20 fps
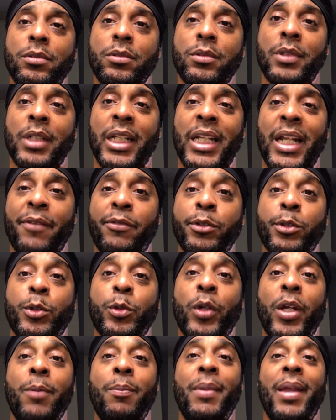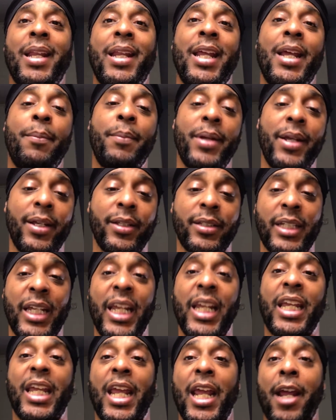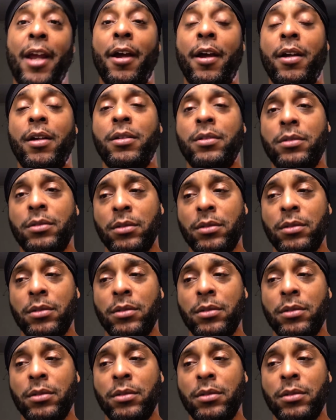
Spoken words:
The difference between me and him is he care